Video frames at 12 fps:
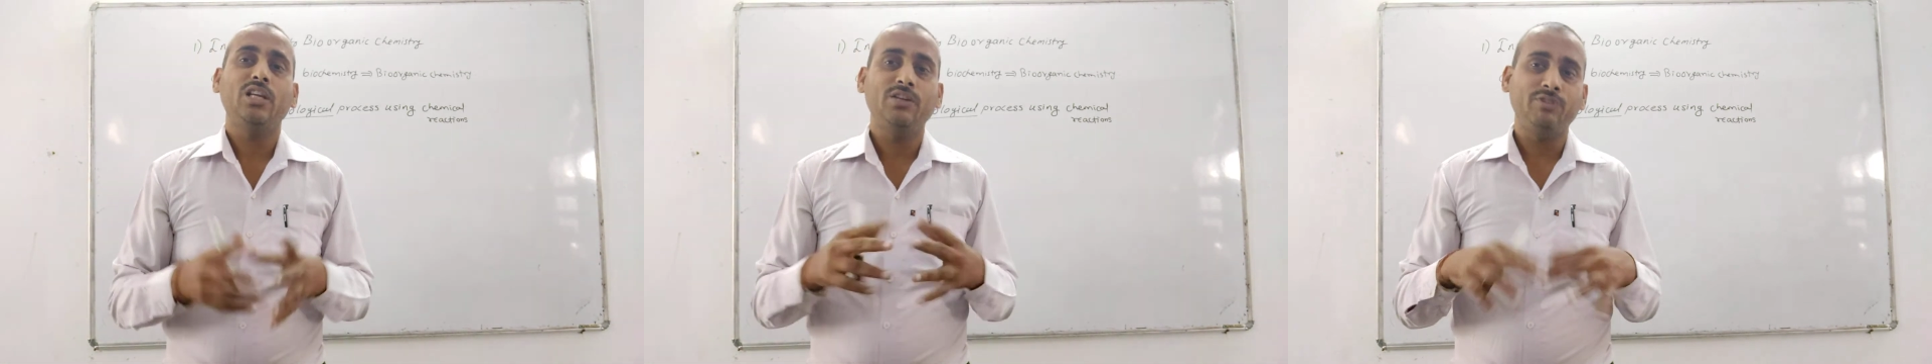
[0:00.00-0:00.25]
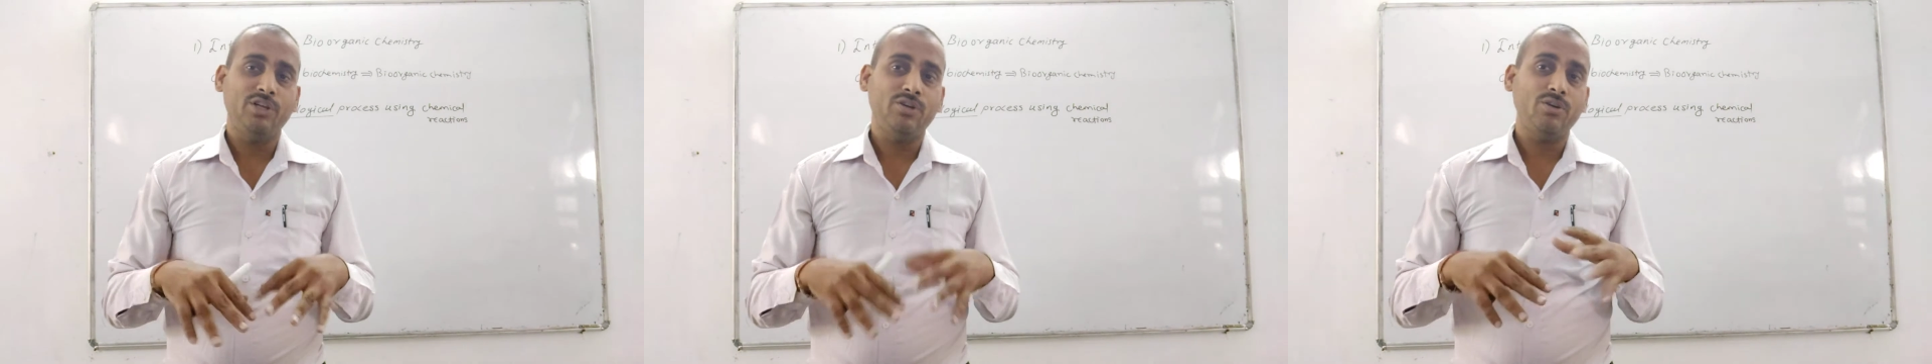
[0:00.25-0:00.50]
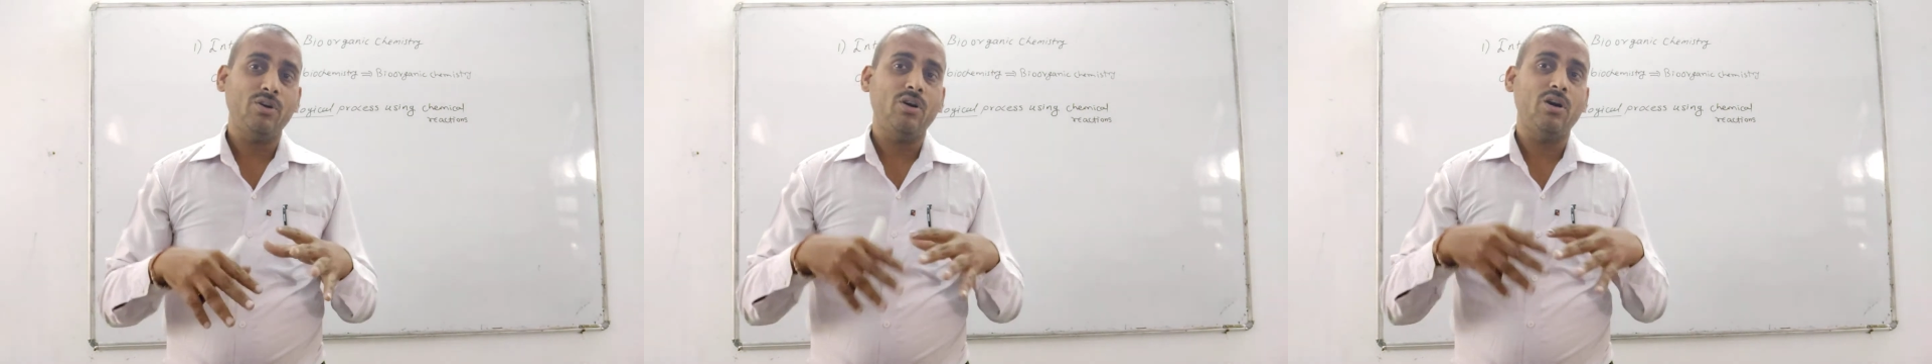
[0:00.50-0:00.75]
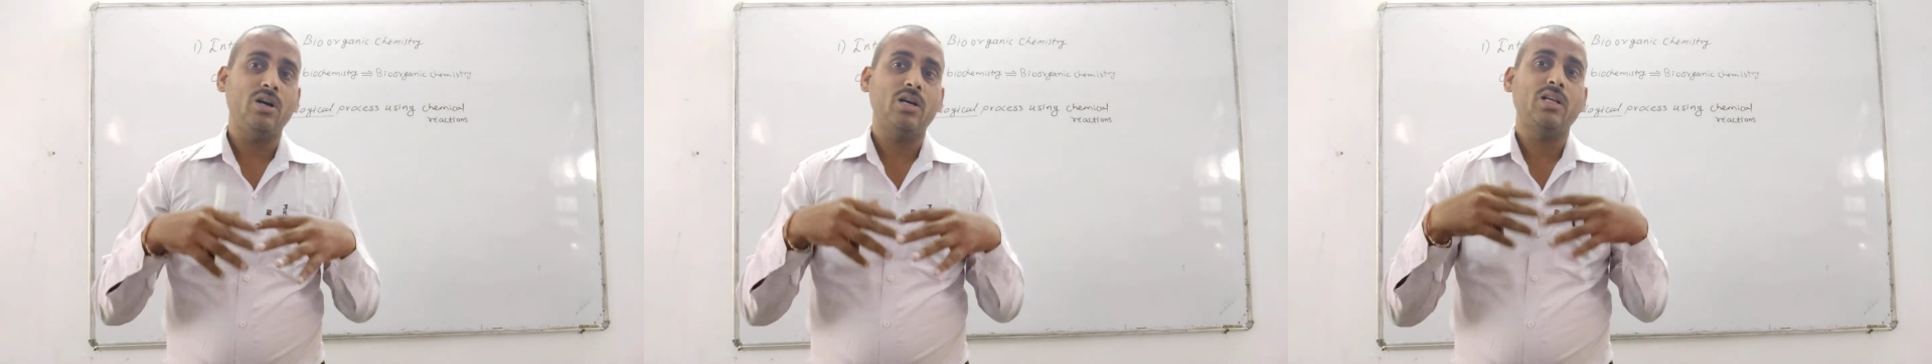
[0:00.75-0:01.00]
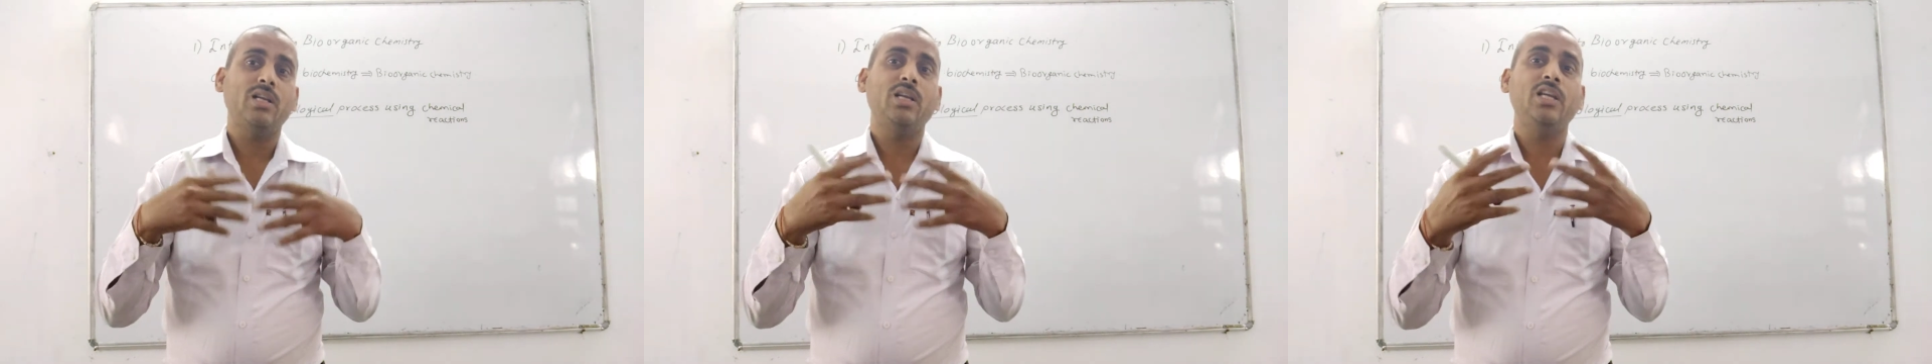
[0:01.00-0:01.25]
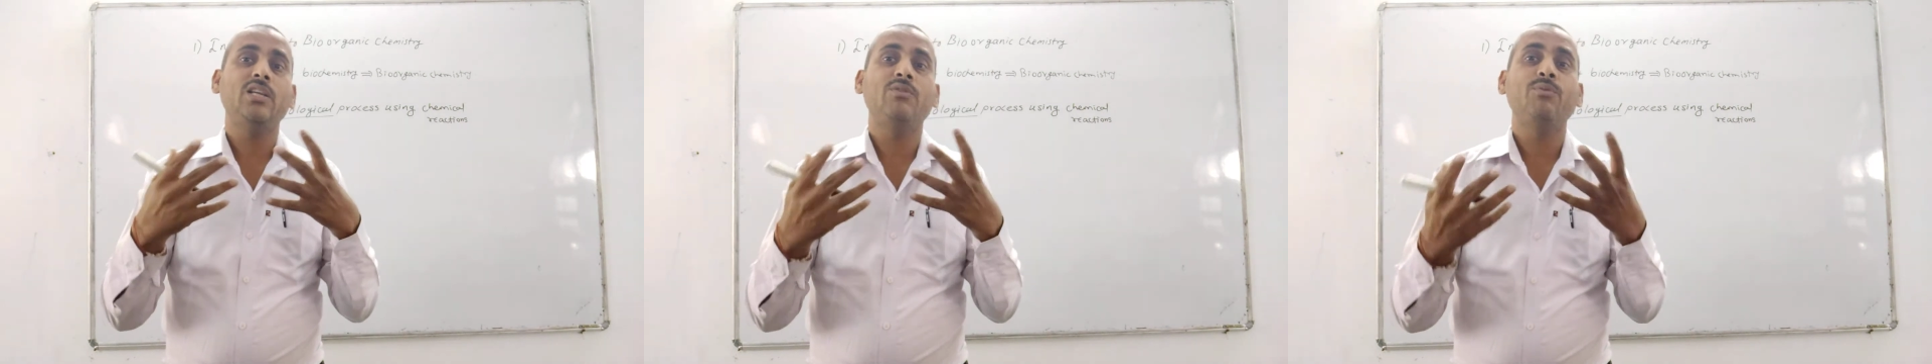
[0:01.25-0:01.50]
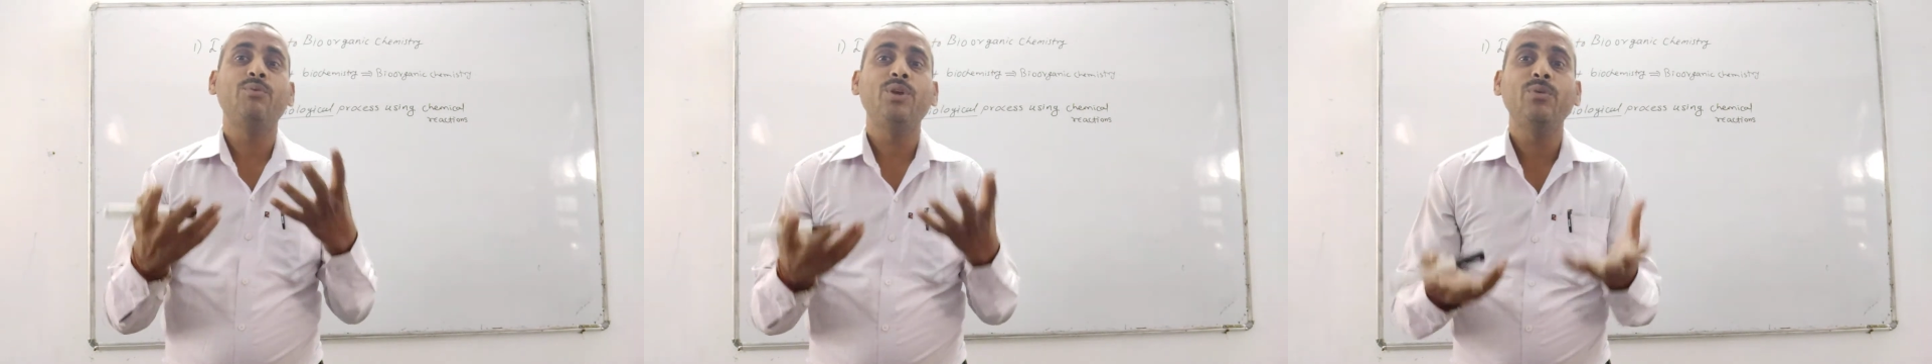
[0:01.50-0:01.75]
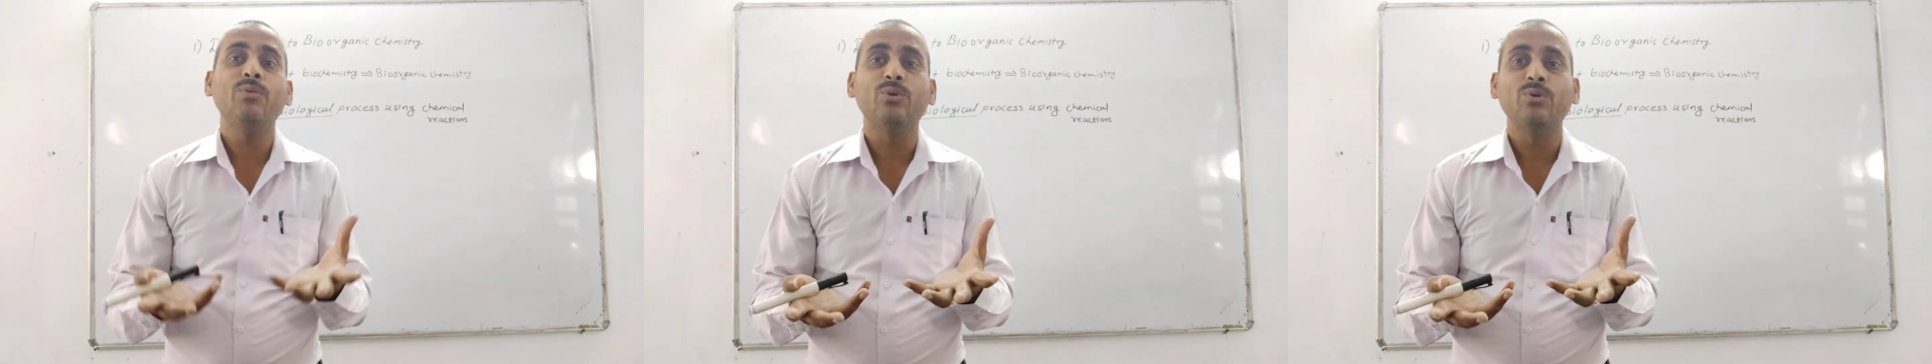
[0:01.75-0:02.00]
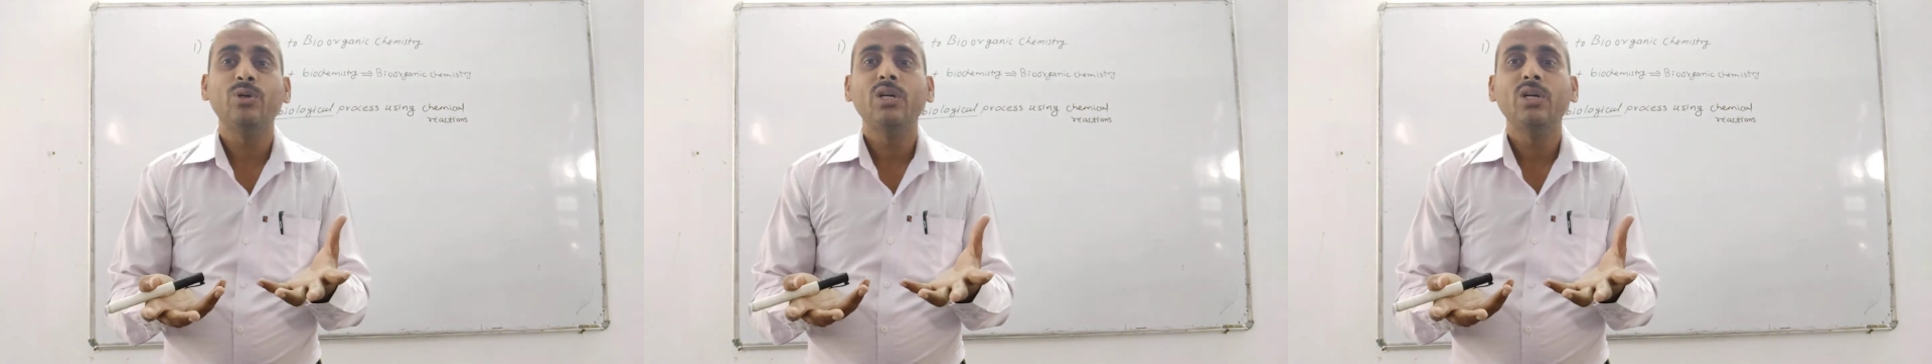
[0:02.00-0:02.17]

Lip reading: in vitro or in vivo